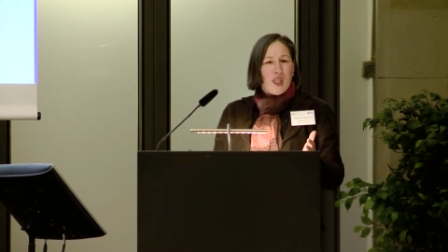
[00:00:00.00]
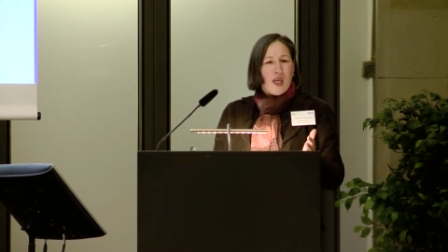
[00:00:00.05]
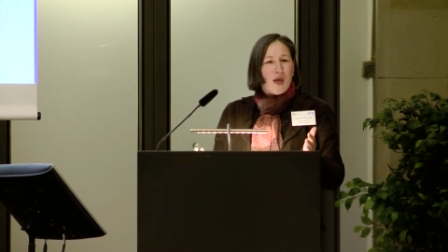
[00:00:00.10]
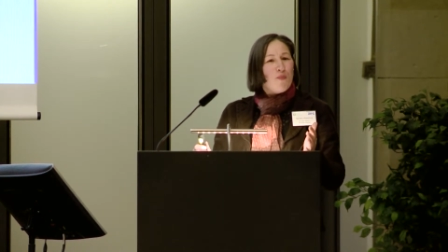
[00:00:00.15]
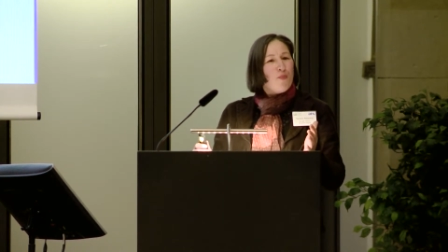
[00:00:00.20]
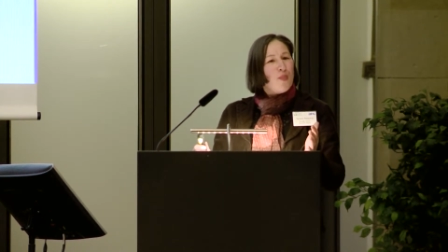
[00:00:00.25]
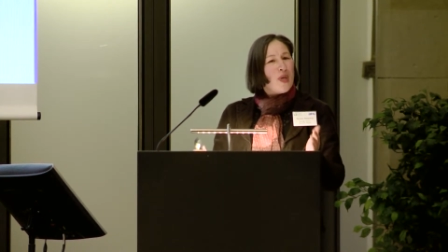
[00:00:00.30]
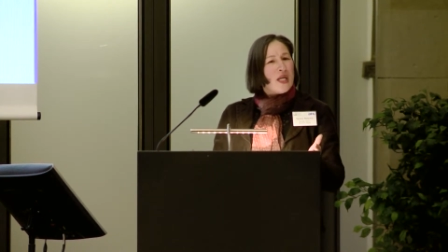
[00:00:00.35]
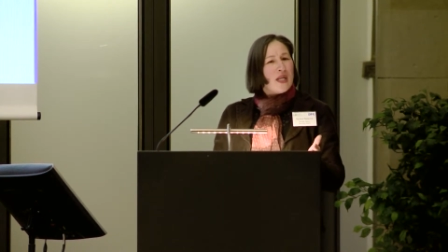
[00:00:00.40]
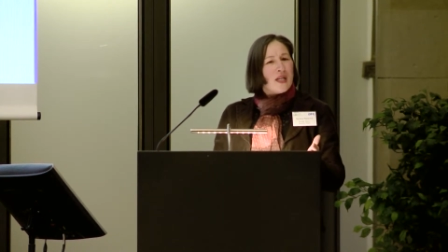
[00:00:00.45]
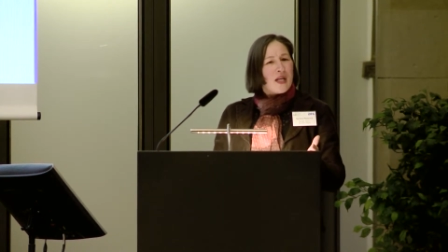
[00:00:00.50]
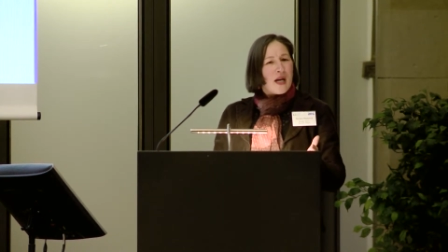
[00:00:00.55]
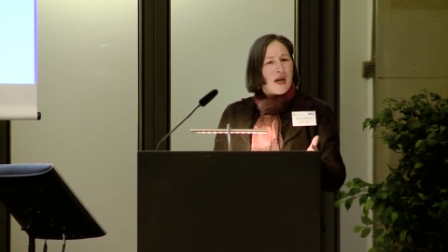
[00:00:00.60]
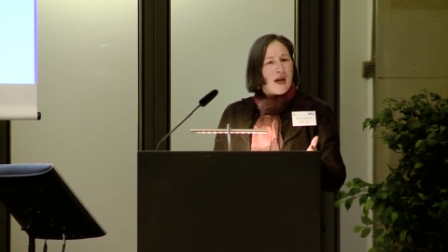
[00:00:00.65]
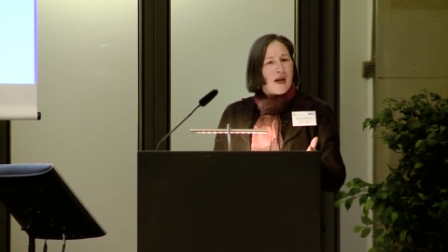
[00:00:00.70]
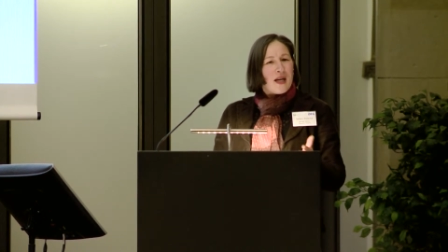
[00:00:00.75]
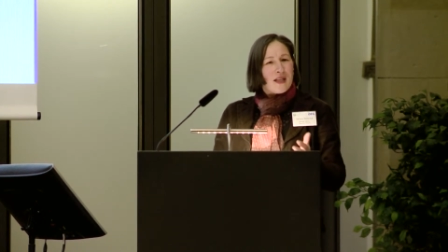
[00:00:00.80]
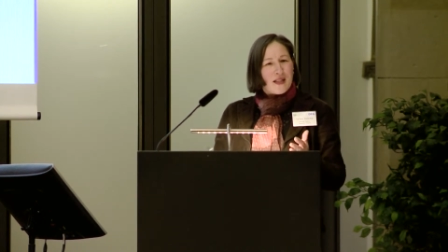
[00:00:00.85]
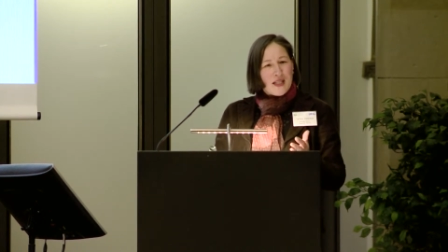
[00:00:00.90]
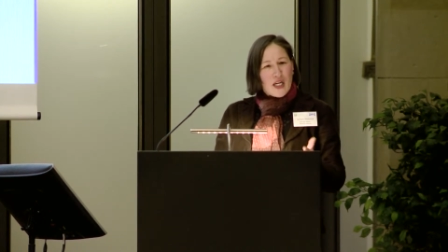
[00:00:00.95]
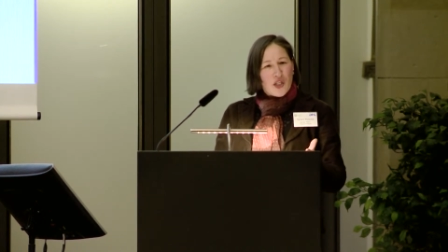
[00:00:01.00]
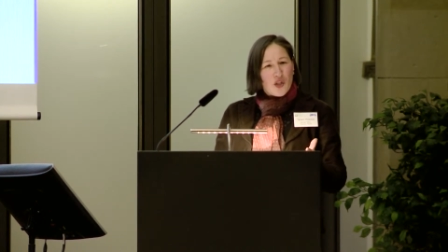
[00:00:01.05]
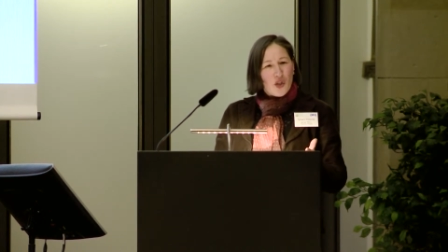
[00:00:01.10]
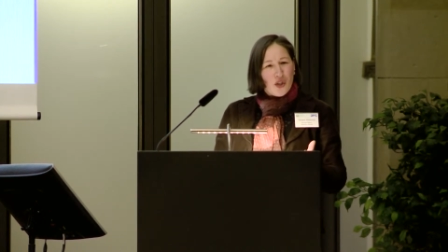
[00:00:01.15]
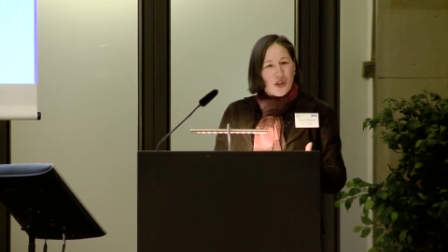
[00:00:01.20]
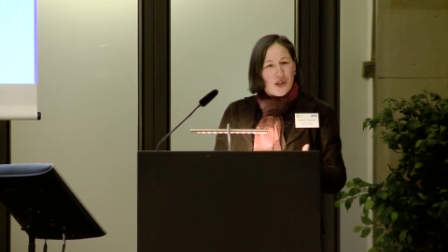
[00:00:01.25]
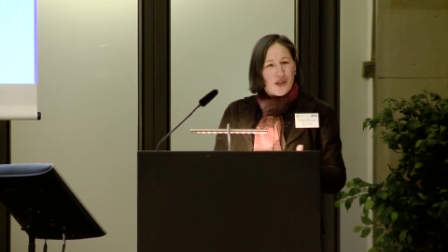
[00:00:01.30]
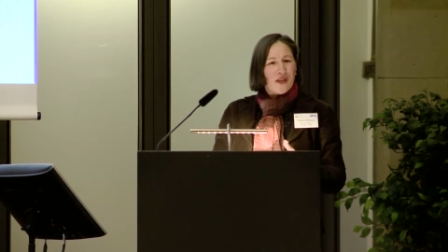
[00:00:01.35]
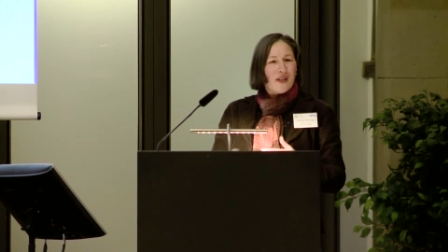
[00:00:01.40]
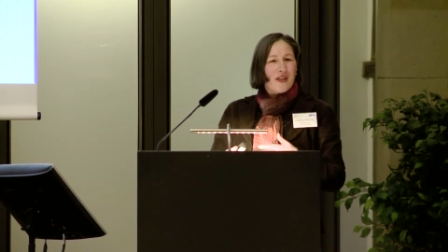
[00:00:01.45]
media
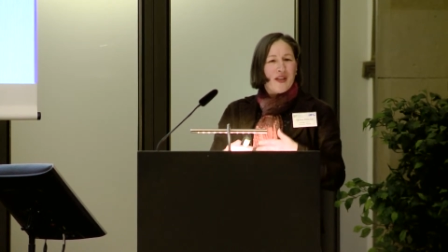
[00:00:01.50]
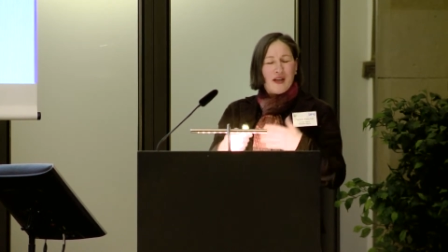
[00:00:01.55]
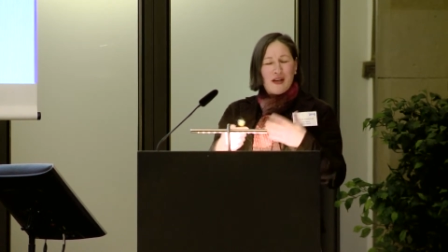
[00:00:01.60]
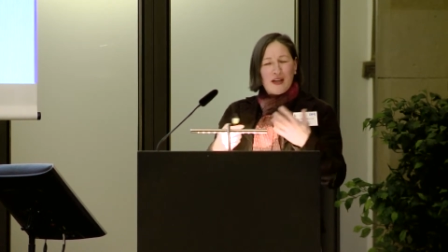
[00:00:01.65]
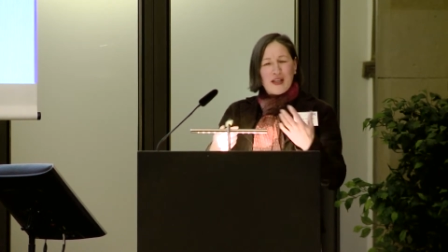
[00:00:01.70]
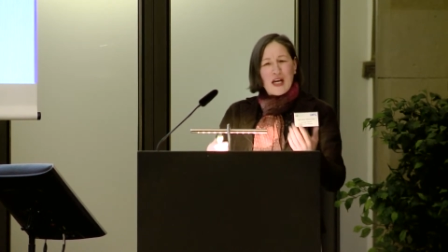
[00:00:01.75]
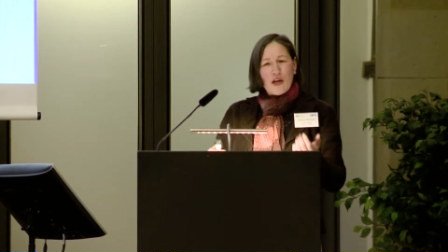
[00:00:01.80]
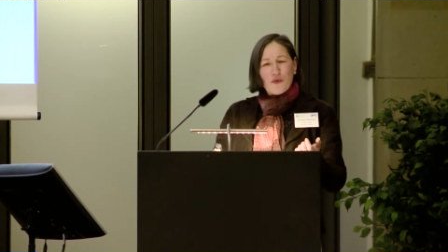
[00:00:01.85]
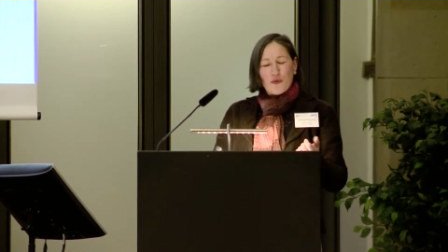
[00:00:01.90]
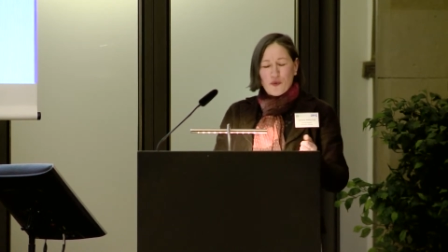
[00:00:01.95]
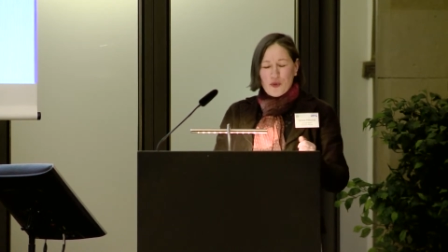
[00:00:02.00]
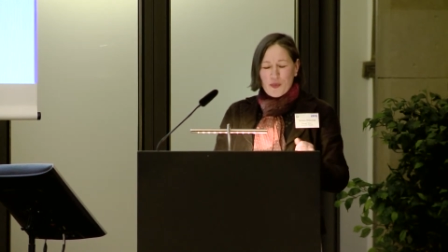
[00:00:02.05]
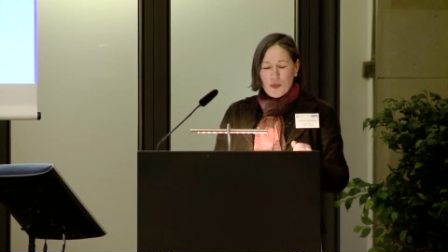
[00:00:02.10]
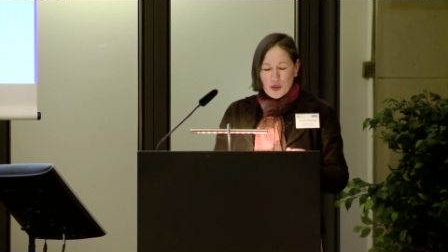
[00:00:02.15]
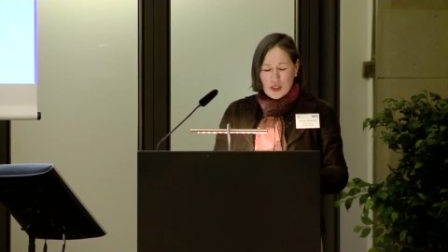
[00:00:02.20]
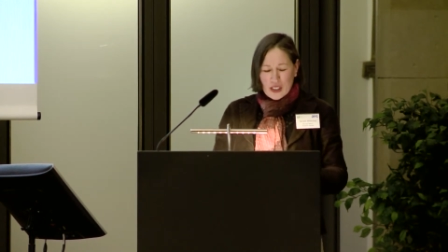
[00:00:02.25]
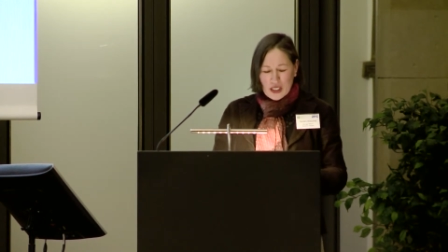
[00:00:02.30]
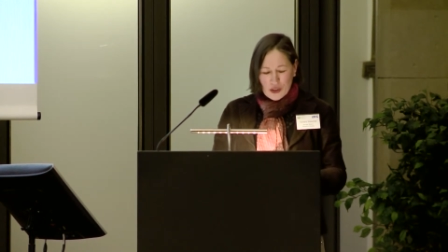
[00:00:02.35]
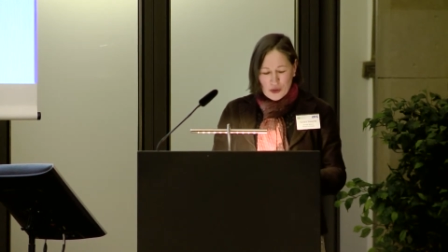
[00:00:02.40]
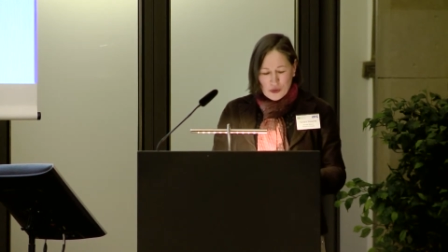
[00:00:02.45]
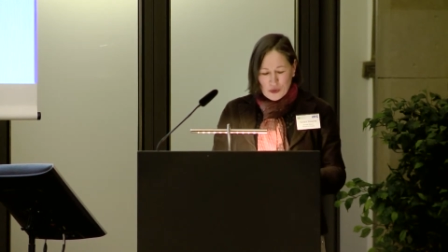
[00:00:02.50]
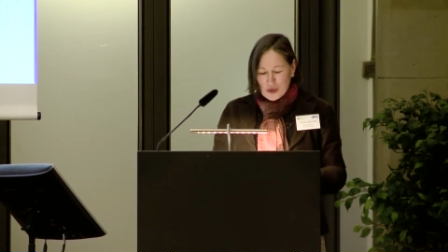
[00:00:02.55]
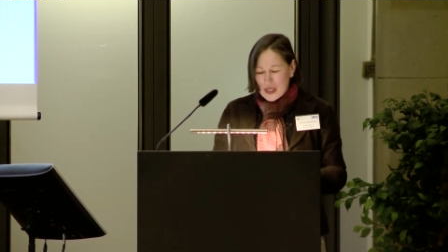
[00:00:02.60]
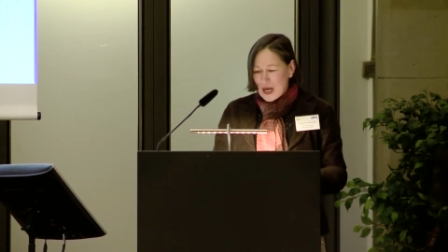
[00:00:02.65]
attention and therefore reputational